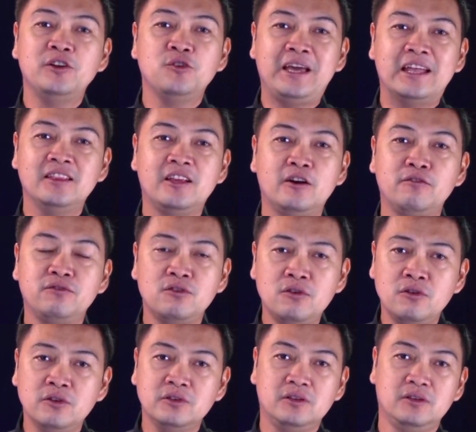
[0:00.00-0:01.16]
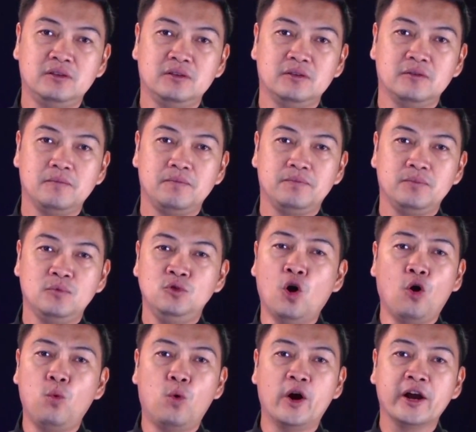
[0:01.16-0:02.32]
know where to get their food.
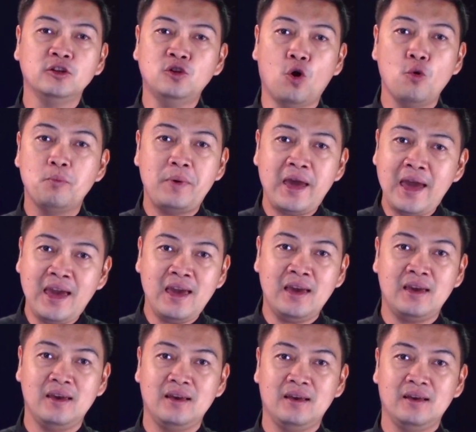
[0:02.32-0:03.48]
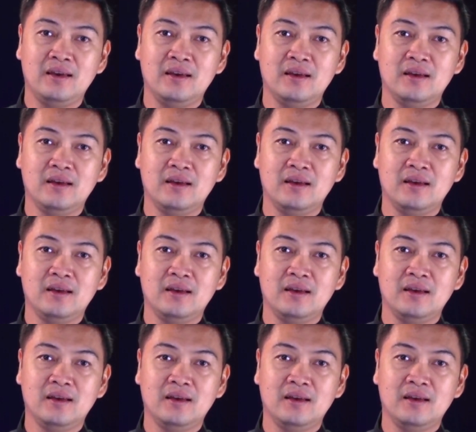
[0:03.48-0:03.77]
No work, no pay.